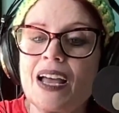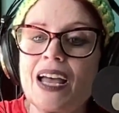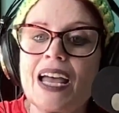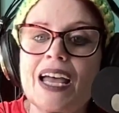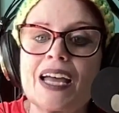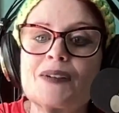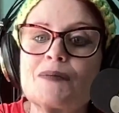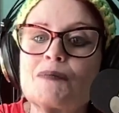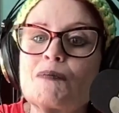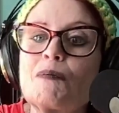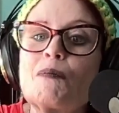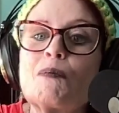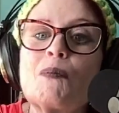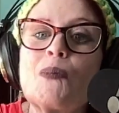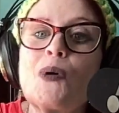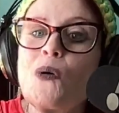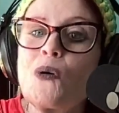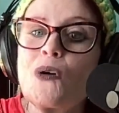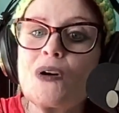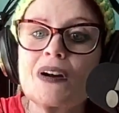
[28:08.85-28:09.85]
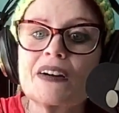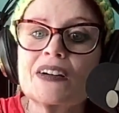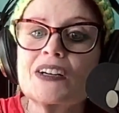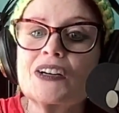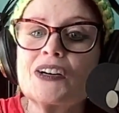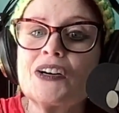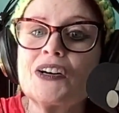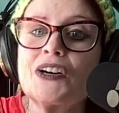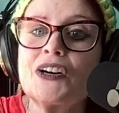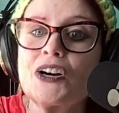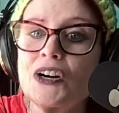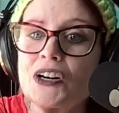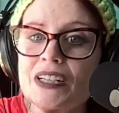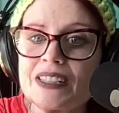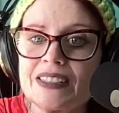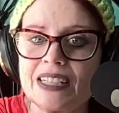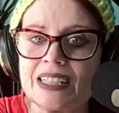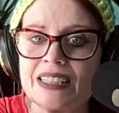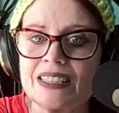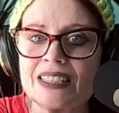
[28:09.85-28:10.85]
and more
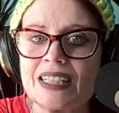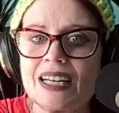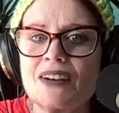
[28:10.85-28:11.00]
goodness.